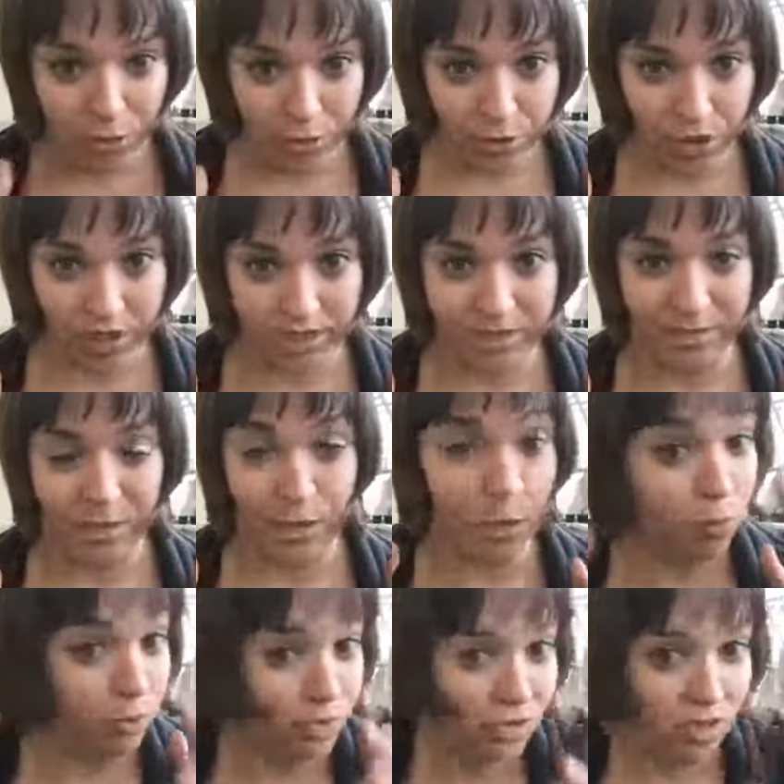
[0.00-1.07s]
who your client,
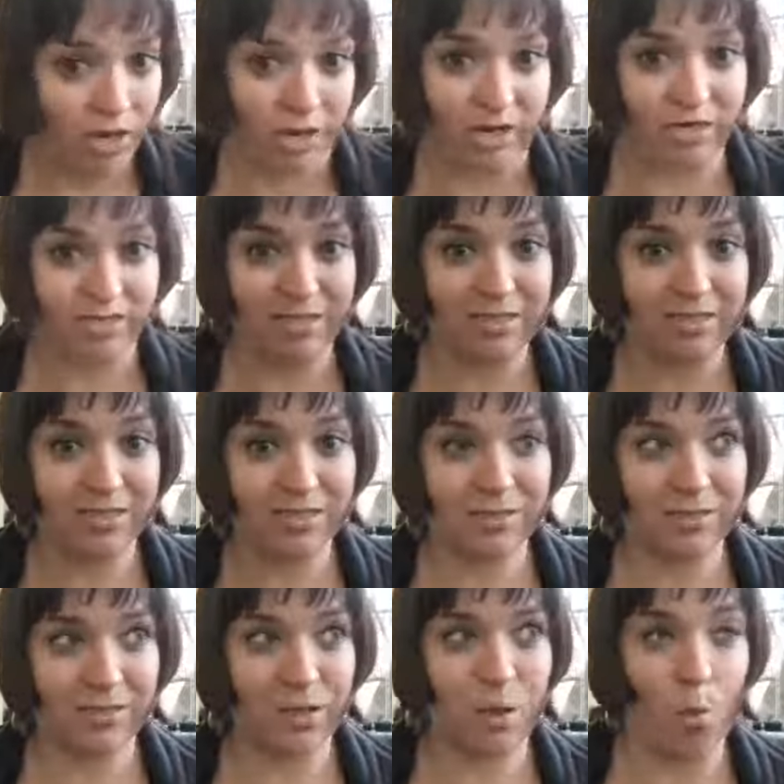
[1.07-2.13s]
who's in the audience,